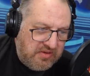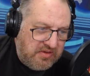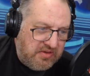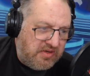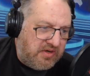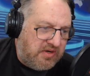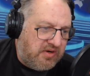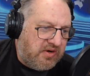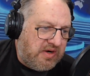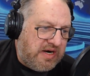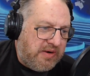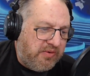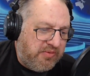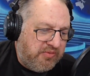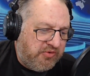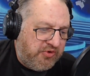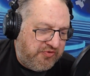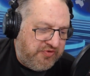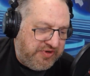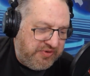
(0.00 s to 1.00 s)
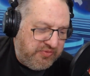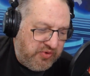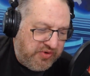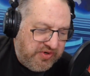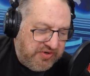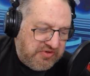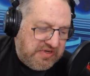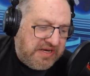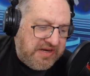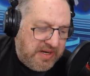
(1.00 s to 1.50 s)
All right,
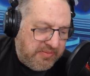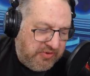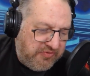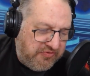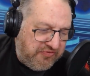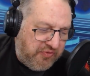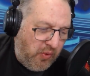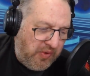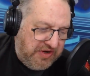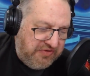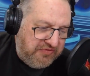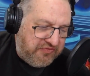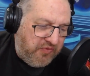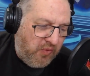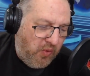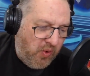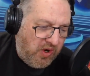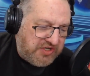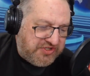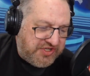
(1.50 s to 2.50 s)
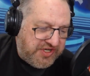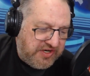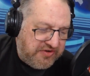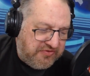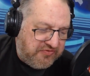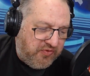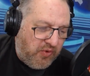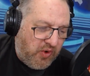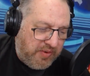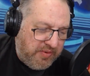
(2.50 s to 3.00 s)
we're to number 44. Chuck
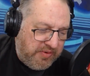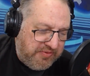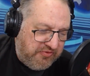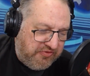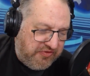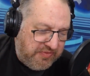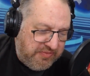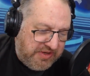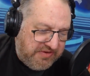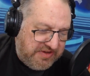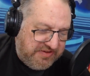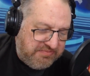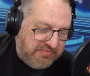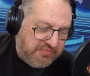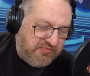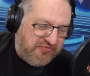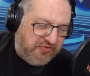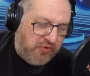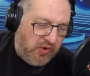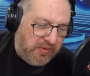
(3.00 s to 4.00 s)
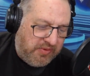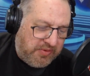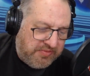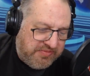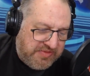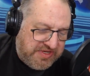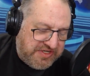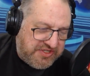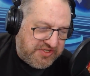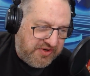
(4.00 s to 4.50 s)
Foreman from the former
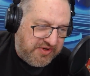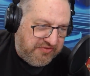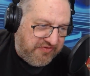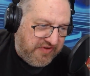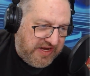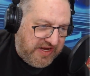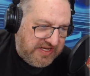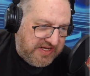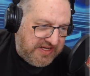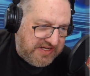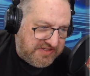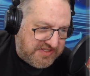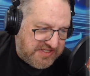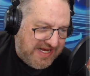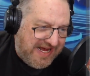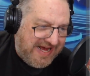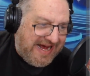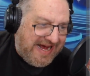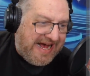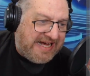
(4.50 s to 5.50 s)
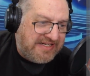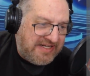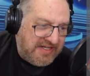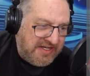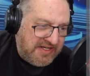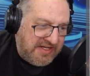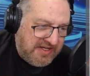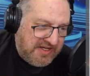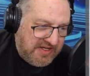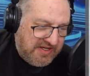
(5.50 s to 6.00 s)
Minnesota Vikings. Ha!
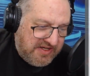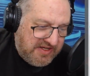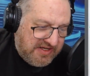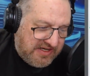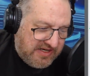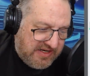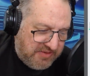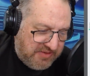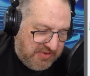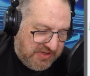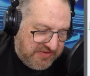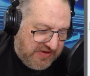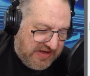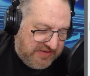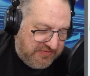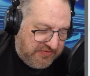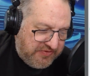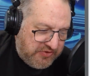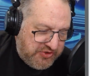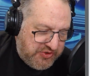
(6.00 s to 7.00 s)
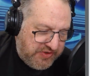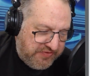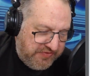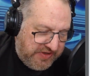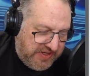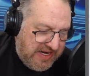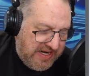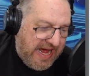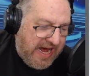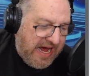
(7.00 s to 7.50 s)
How about that for
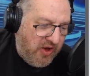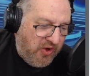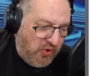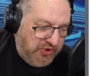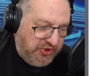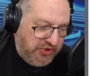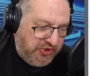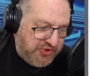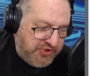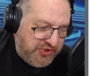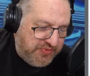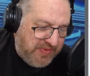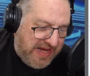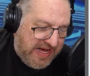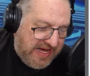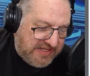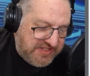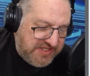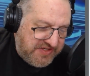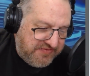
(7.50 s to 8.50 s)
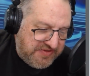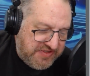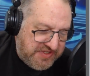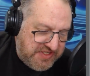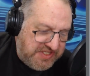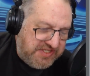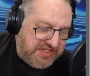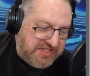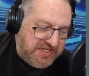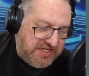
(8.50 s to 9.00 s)
trivia? Now YouTube ads even
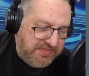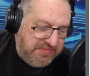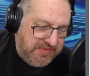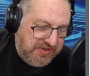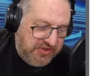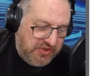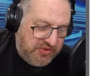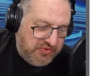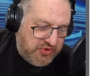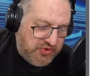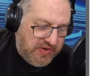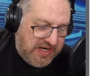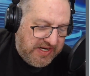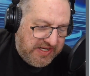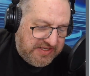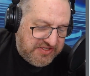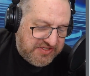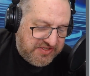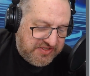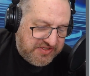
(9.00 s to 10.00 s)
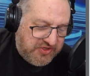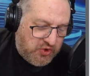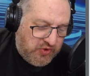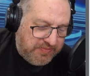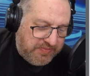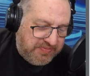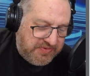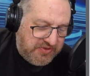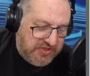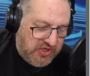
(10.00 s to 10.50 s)
see CPU draining
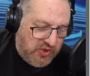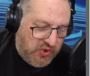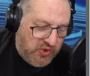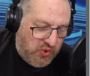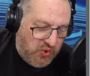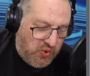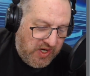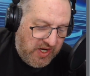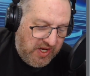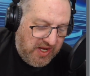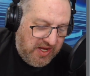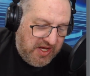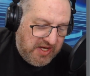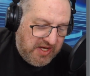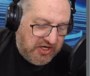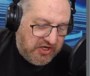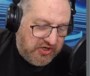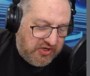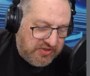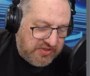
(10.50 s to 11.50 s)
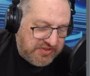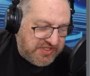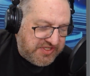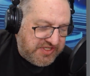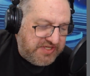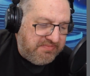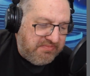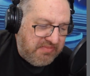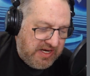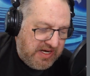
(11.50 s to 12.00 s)

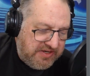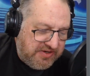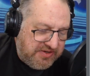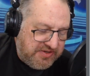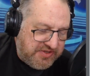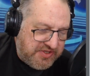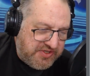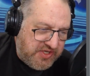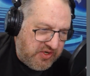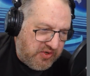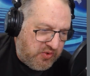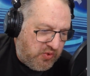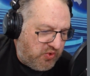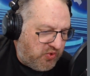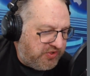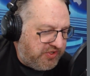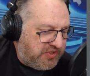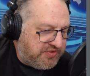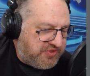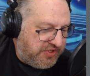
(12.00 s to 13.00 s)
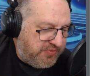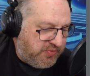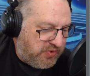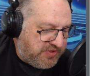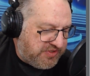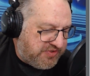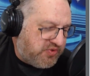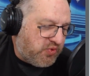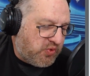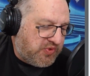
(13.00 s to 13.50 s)
cryptocurrency miners. So YouTube
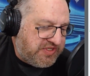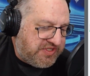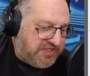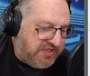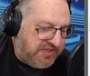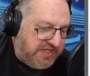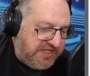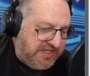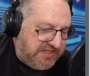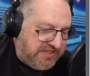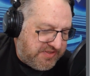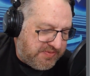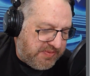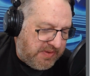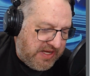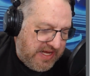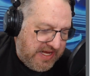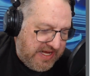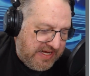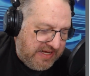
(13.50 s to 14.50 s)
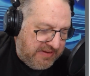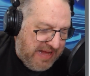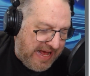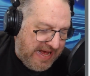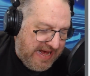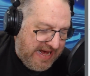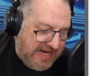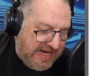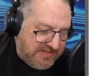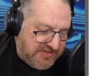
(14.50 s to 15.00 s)
was recently displaying
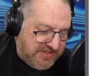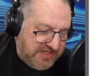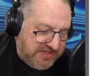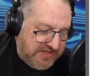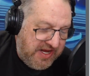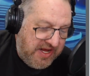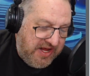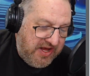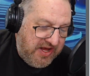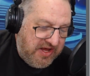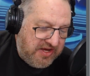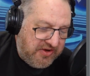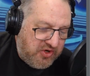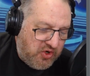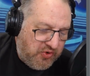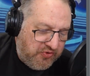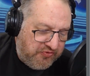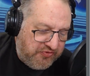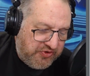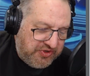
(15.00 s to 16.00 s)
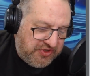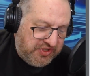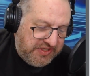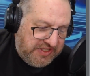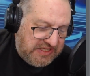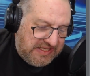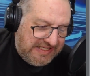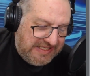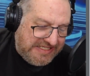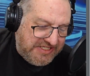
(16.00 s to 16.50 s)
ads that covertly
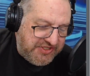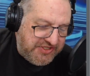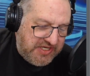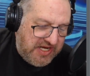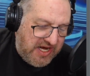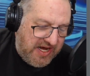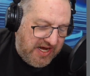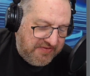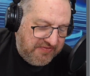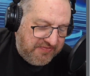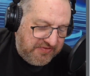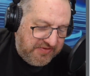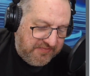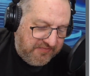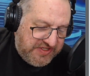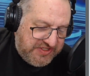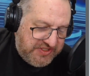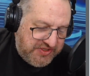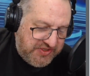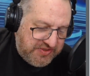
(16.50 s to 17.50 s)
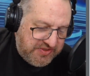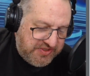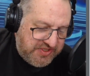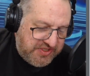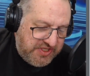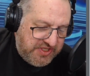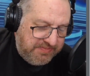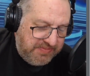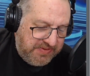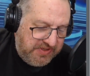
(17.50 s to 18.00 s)
leached off visitors'
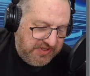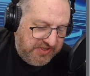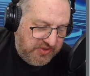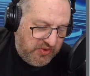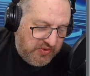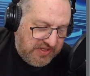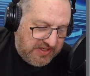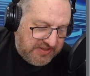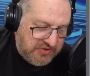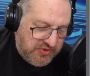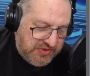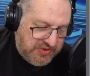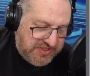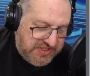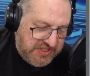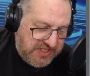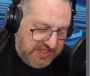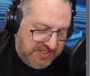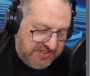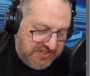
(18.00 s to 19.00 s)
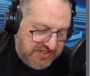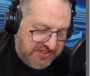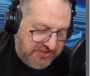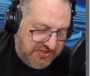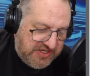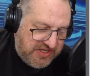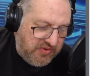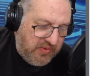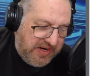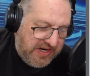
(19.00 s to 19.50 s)
CPU and electricity to
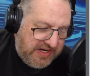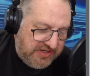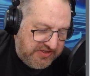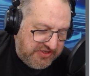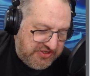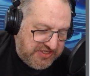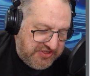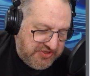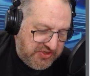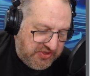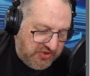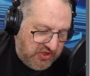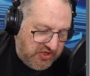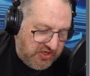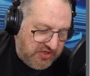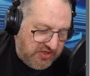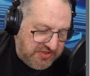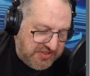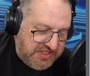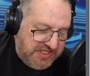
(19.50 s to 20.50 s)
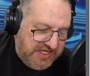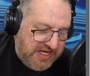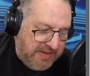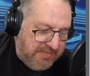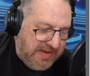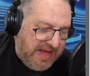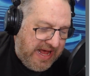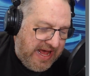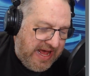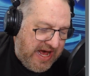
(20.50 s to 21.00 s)
generate digital currency on
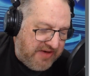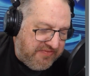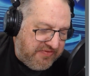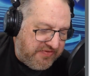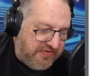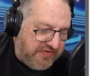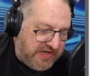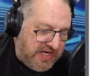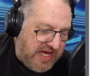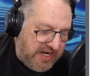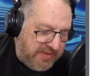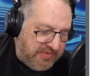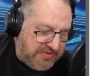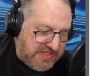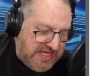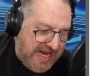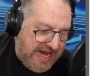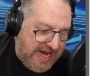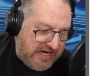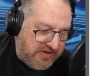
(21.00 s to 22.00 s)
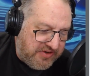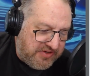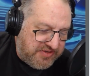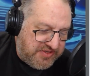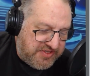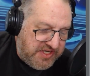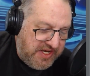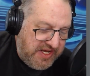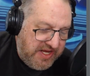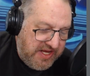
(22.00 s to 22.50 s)
behalf of anonymous
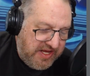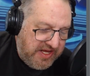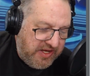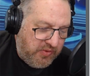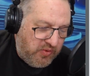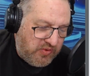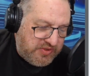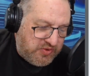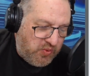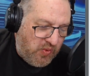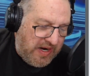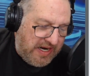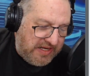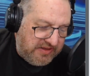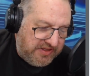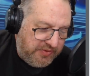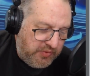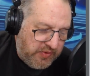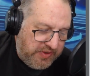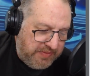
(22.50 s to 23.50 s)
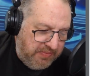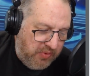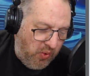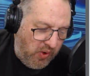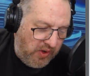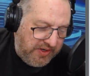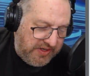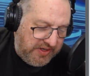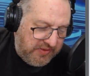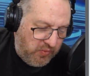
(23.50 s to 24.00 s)
hackers. It was widely
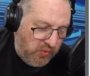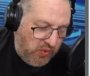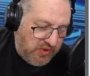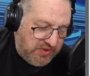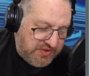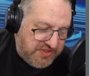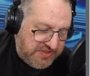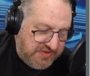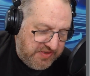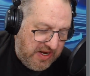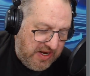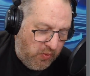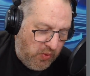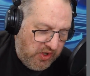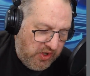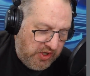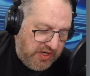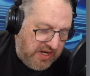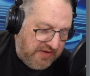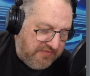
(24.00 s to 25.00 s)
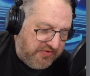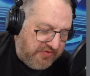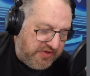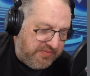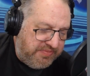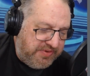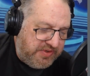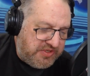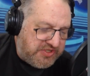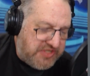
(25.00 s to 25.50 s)
reported. Word of the
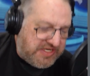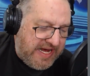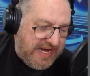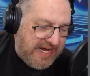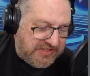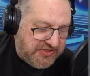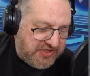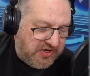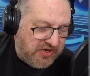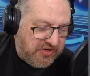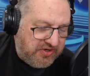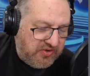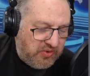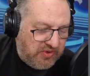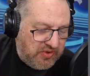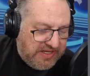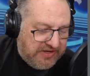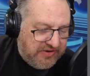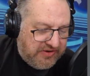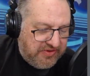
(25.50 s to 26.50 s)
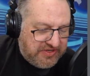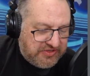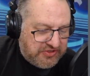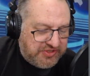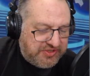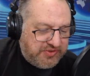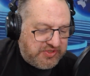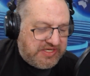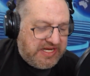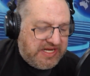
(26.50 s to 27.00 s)
abuse ad started no later than
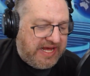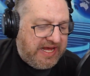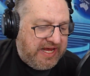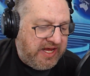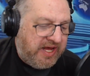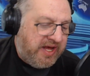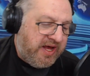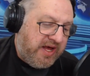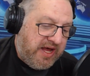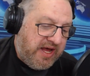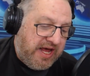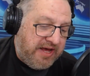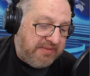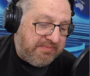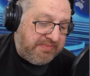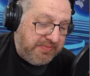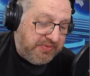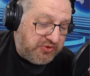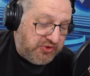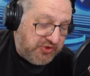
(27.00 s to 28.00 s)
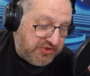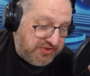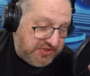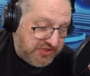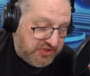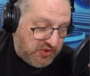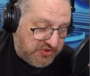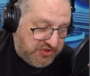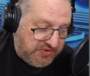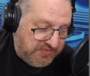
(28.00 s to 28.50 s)
Tuesday, and people took to
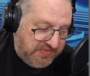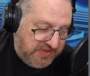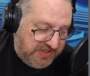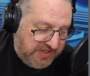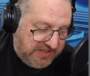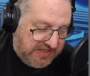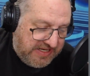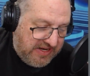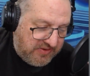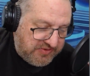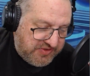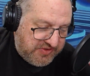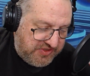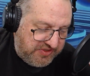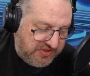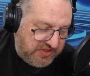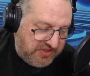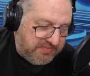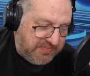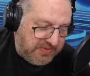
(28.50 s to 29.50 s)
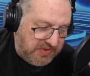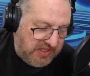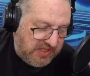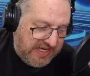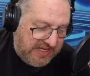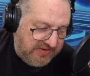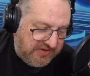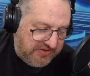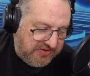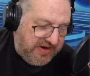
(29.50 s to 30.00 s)
social media accounts to
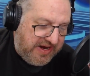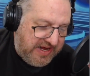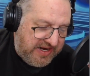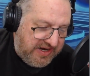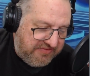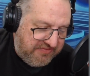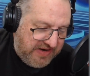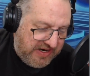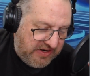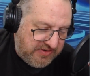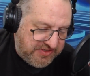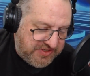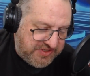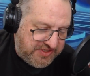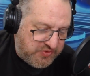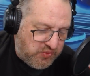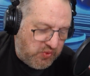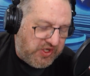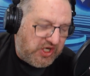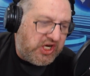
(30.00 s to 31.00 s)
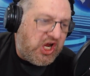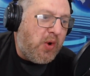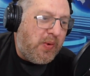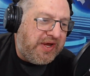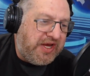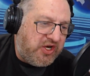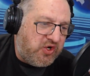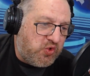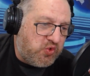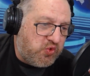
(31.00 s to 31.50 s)
complain that their antiviruses were
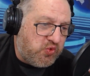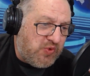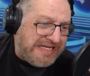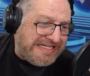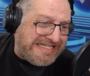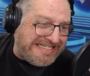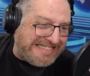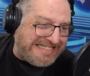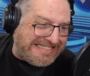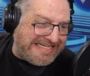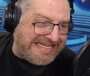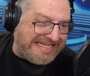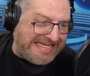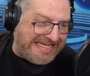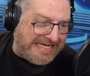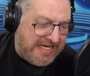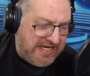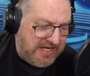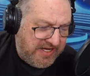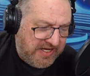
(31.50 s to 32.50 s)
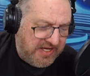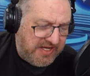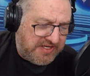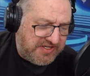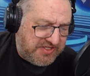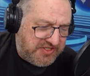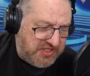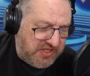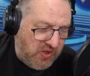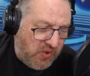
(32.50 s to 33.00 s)
going crazy.
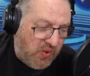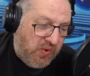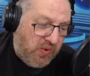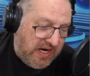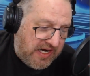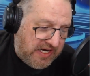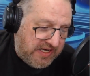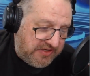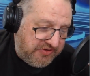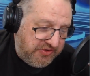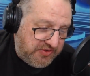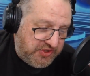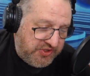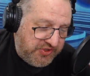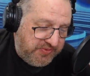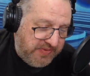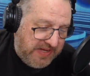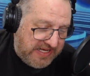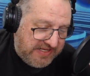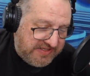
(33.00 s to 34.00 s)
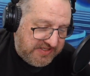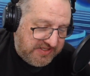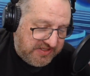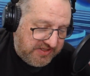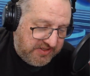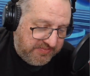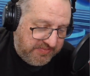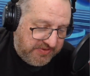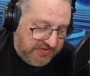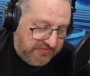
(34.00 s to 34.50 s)
So YouTube had a
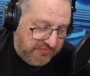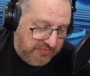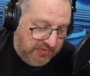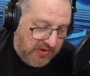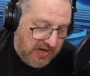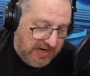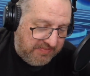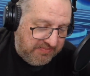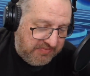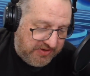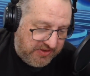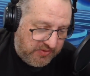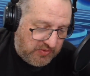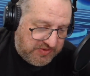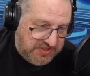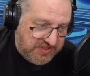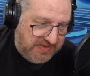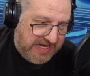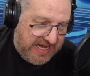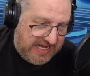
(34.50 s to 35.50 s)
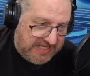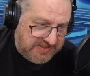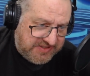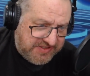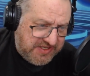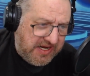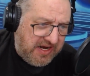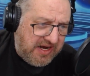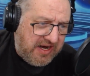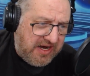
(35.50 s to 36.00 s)
little bit of a problem there with some ads.
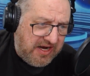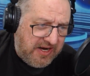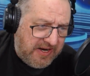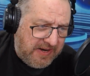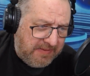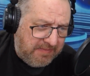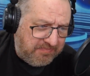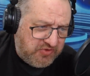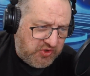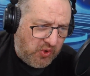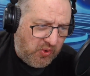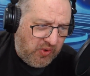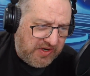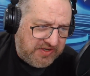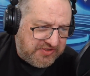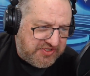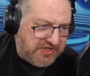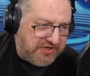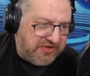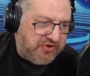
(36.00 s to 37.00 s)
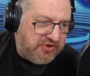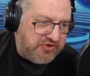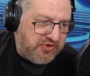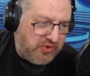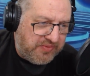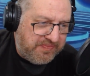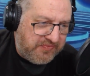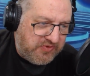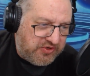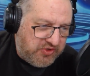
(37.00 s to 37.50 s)
Torrents are
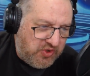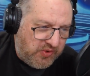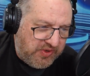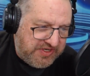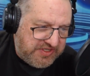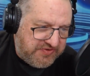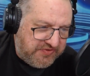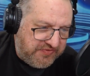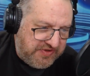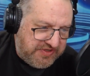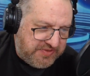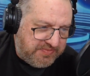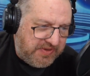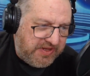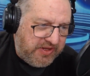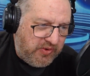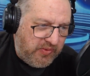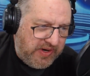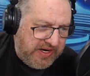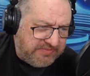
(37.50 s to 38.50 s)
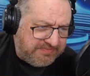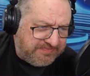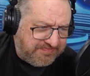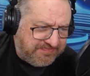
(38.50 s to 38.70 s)
notorious for this, by the way.